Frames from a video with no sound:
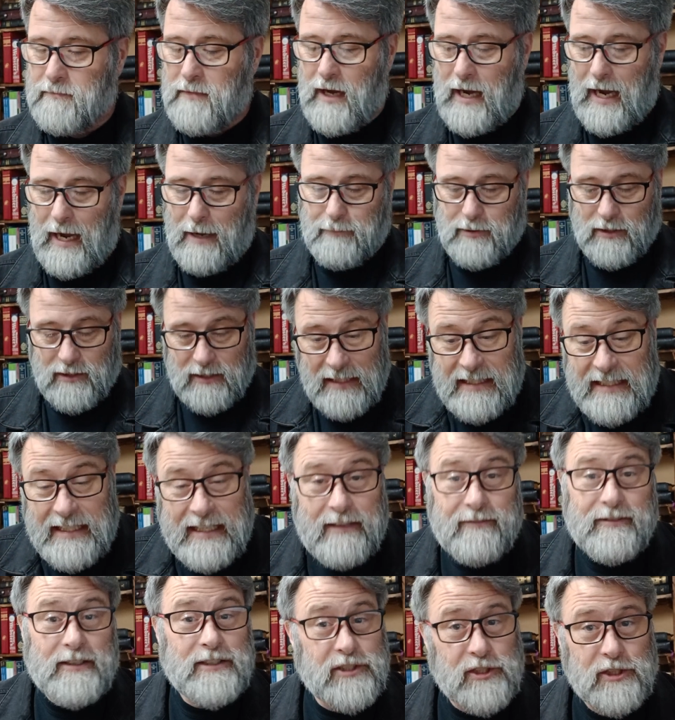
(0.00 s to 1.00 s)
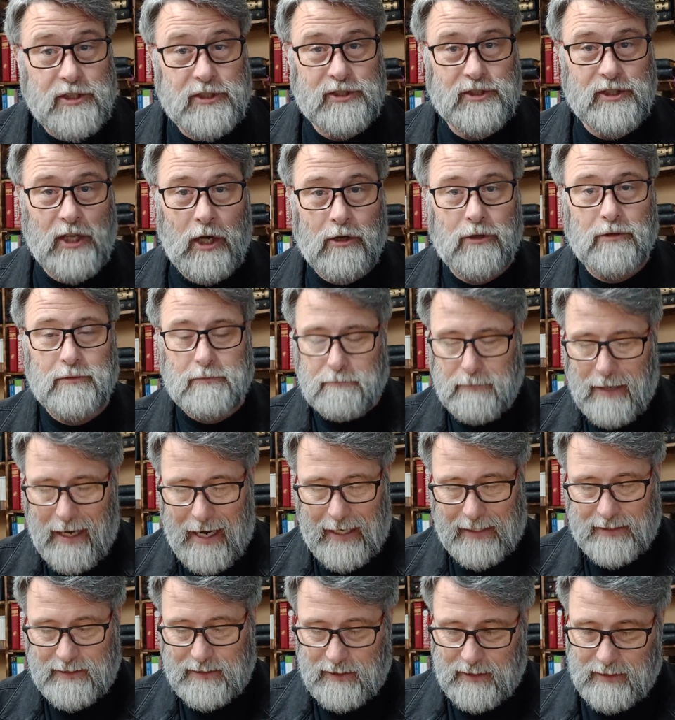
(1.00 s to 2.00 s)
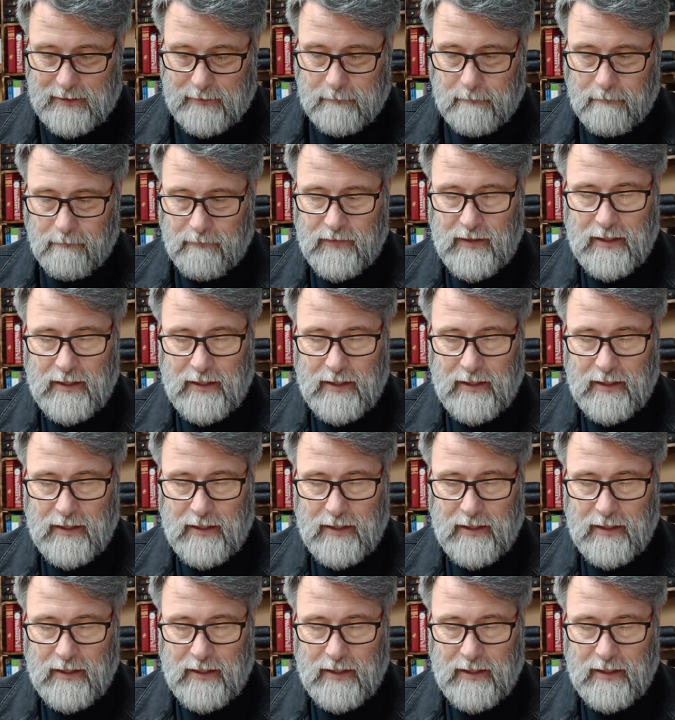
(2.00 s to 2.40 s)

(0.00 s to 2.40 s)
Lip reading: I believe it's a sewn binding.